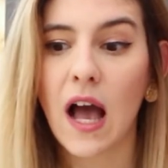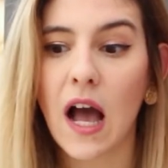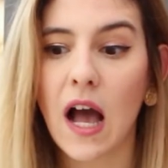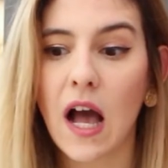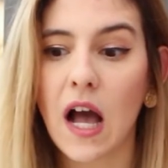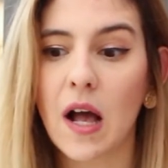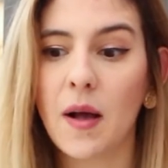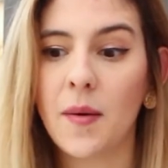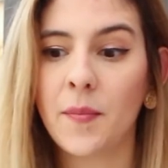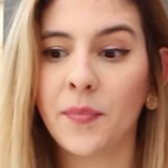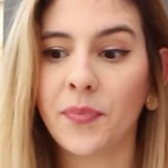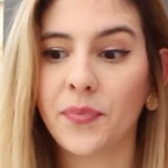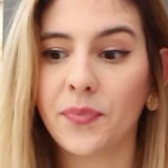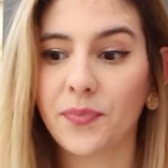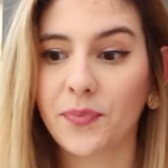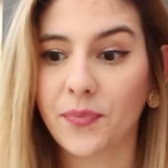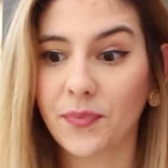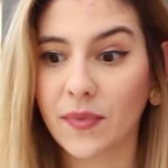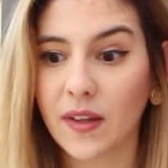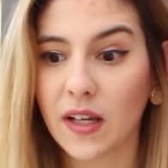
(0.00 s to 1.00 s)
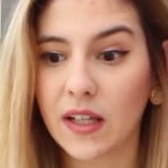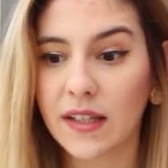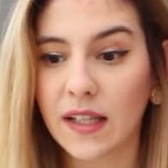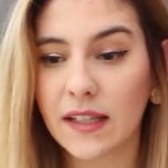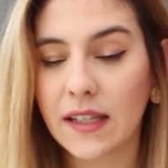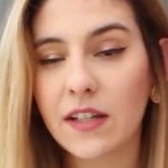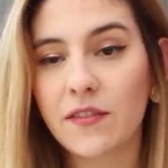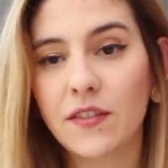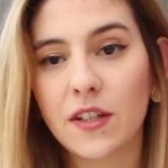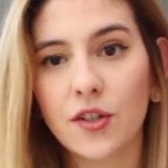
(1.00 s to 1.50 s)
Um, the
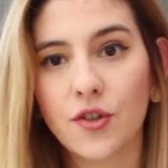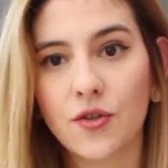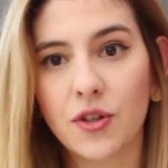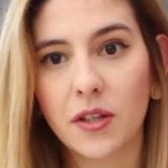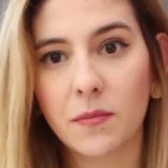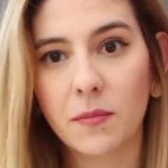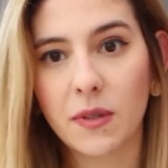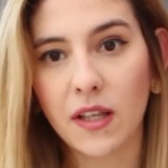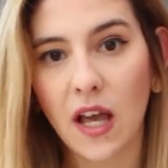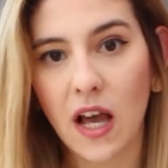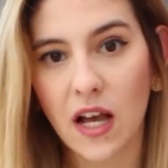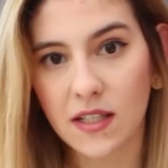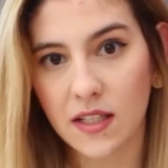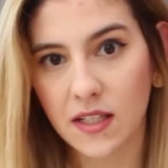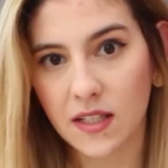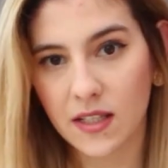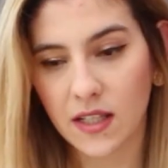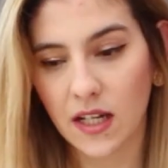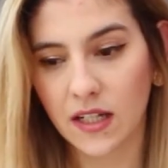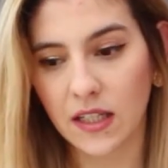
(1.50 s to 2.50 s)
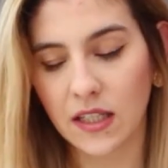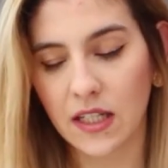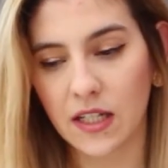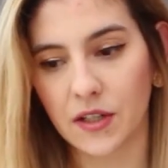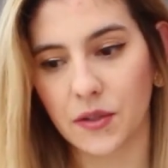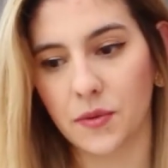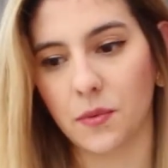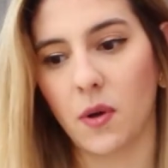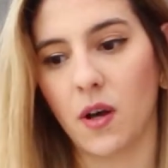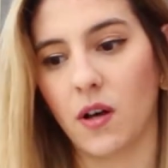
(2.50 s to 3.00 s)
leave-in treatment has it slightly
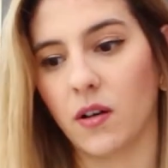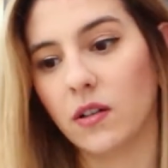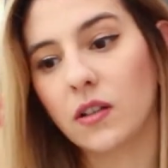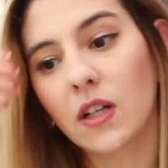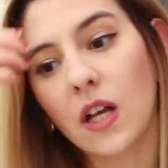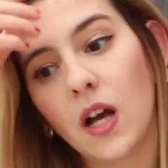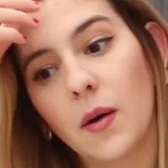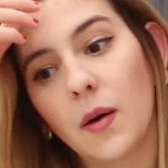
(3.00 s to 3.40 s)
as well,